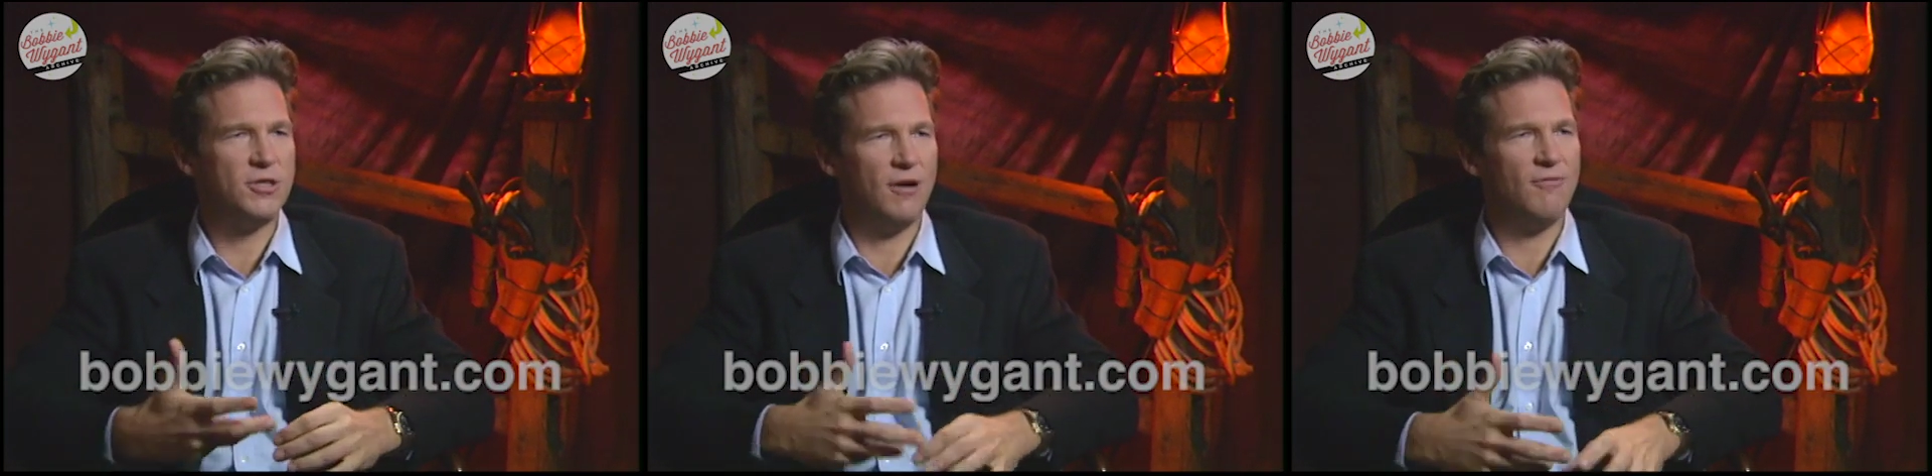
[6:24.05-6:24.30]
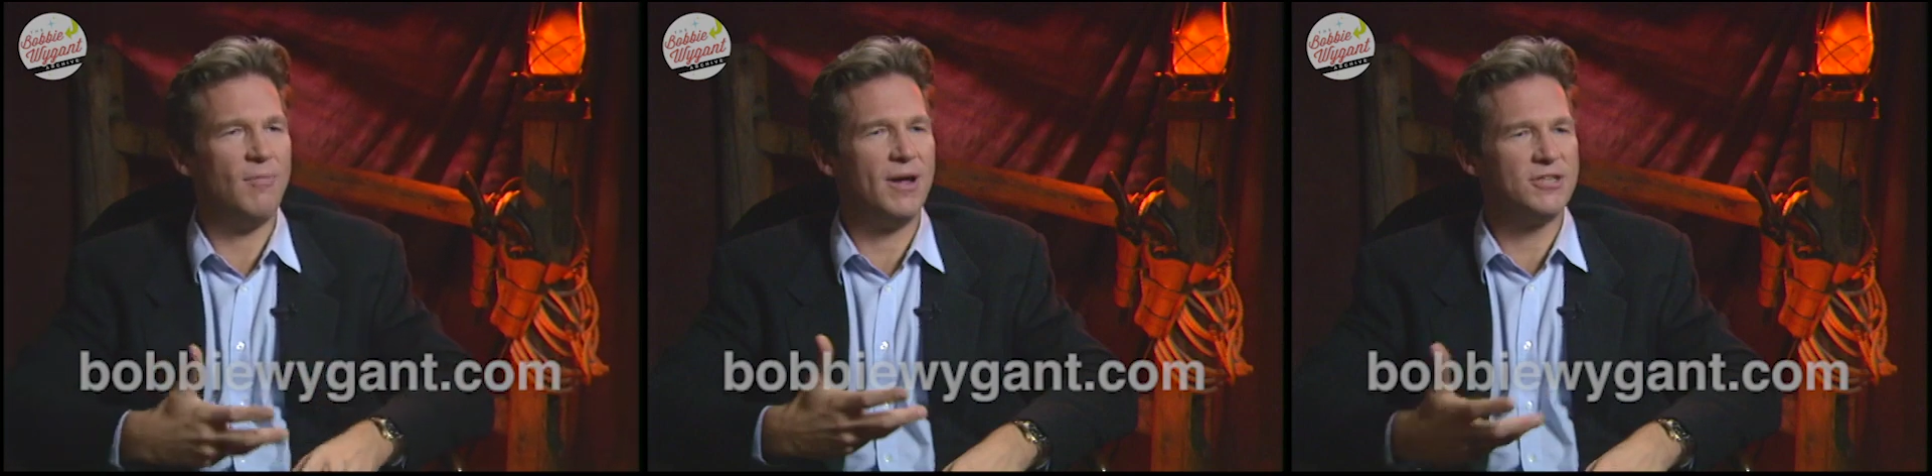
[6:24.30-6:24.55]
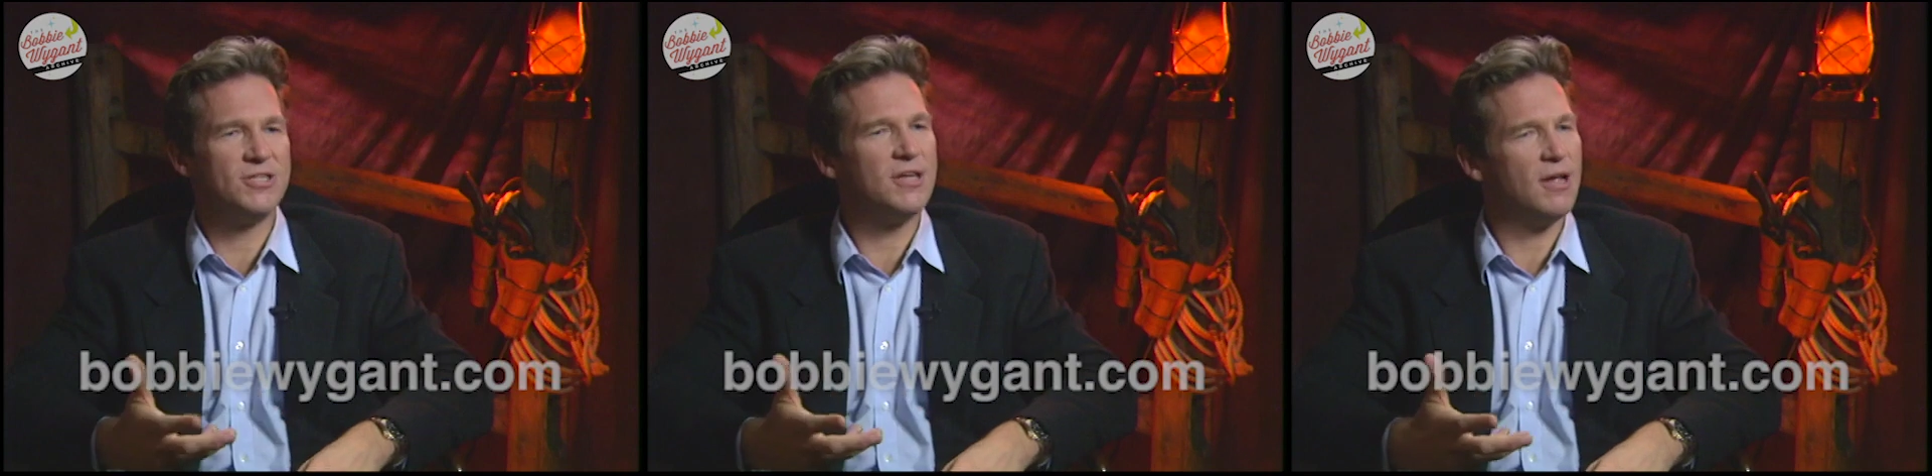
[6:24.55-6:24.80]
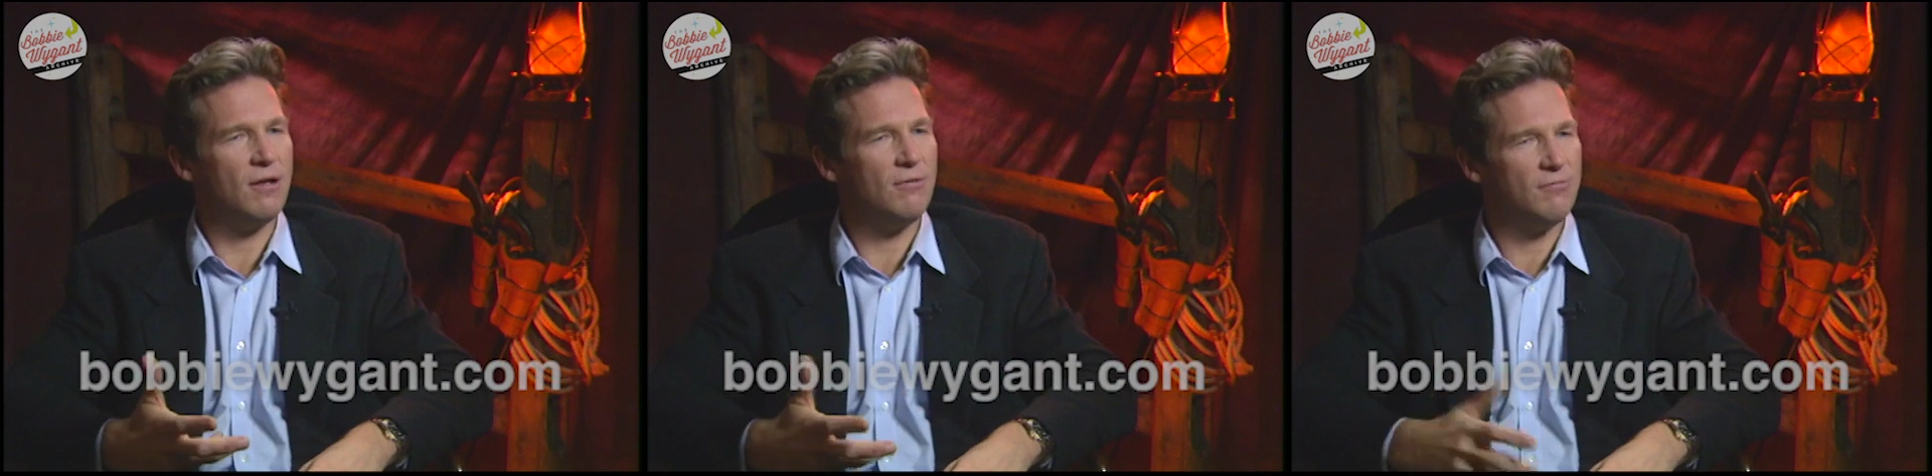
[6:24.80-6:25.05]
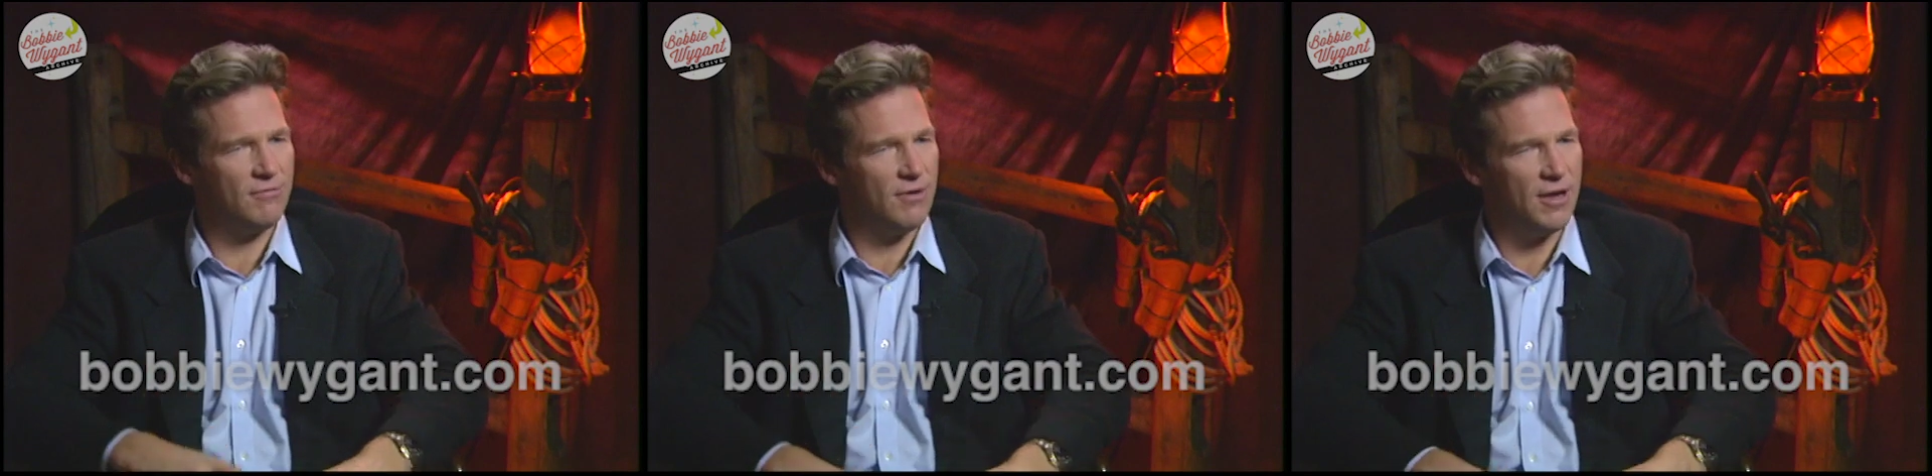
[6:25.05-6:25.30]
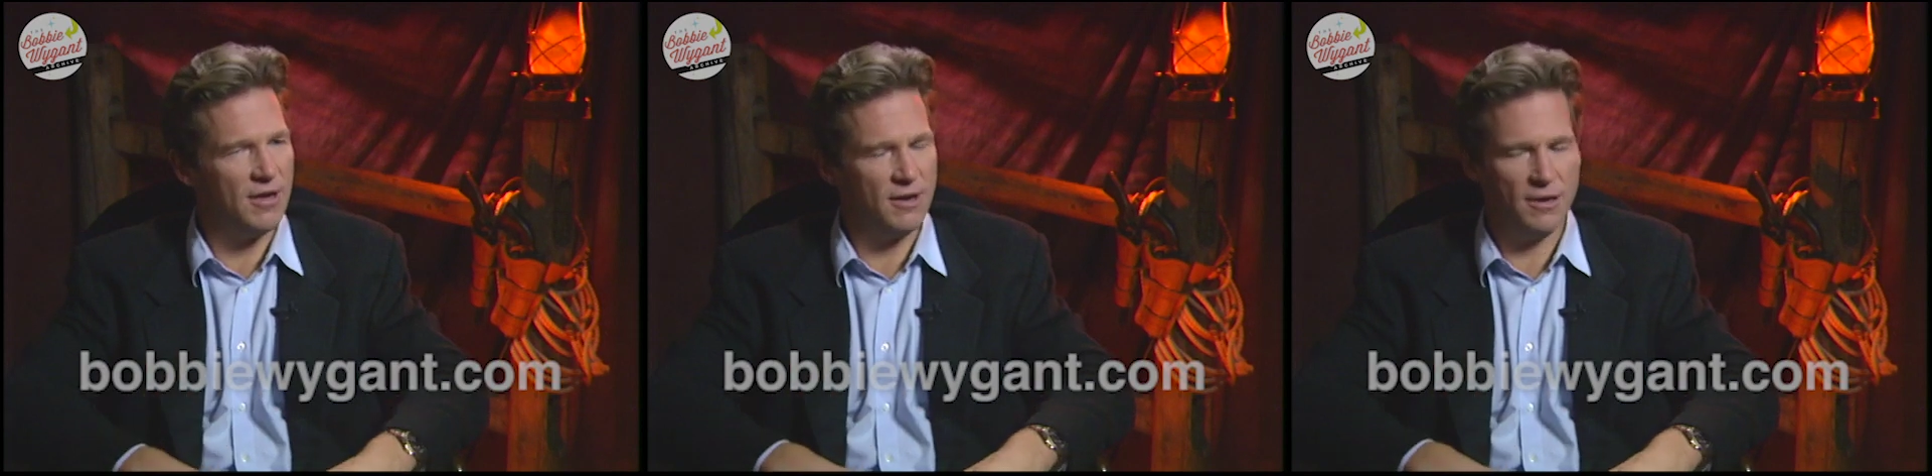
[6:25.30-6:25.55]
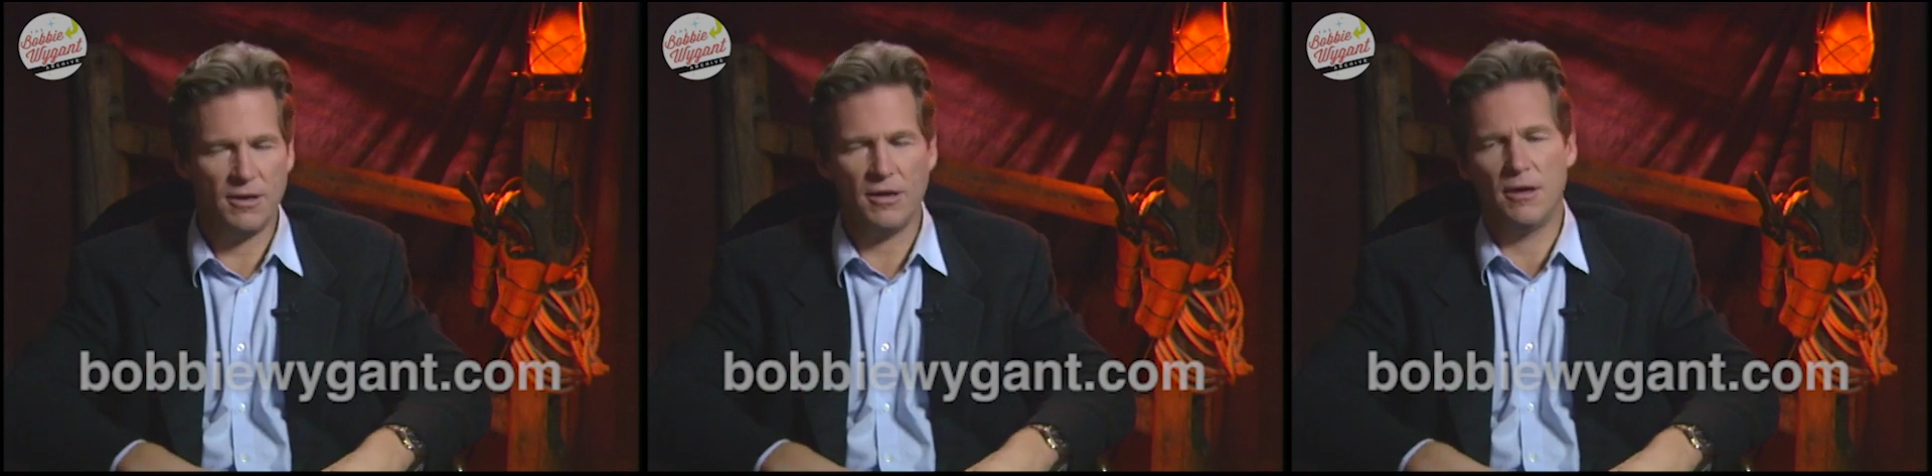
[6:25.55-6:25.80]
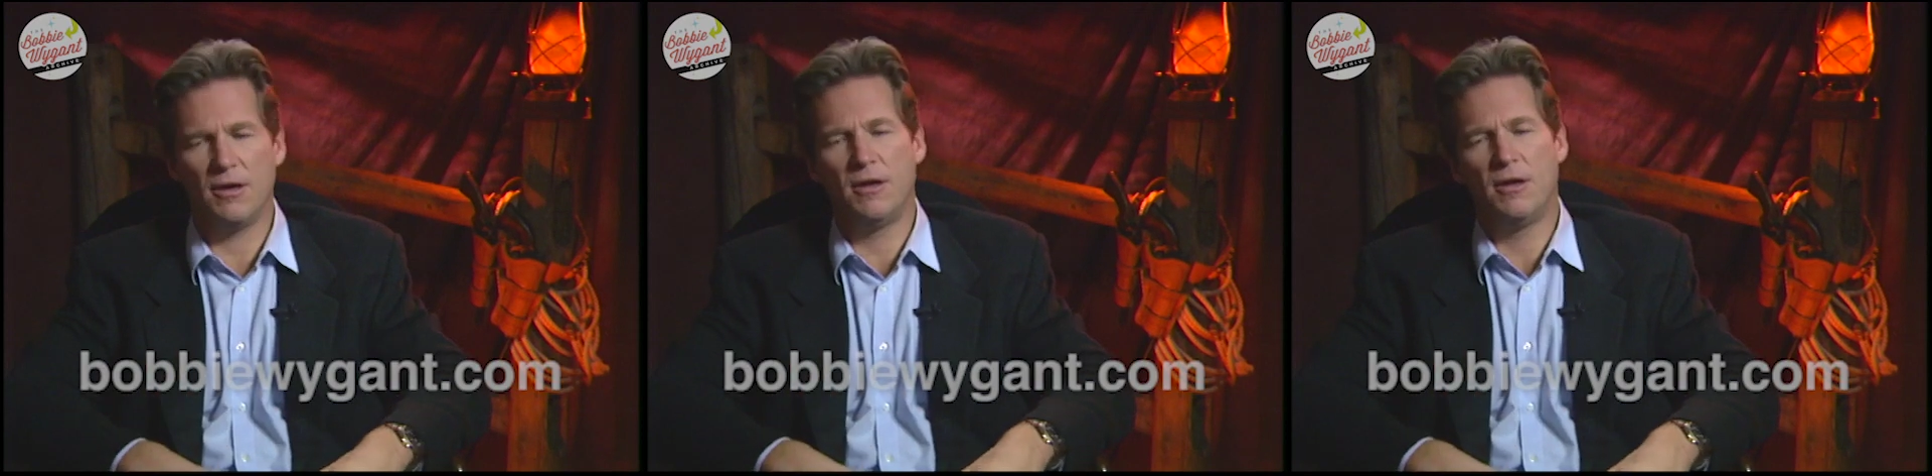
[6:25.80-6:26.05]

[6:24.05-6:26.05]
of myself and uh, a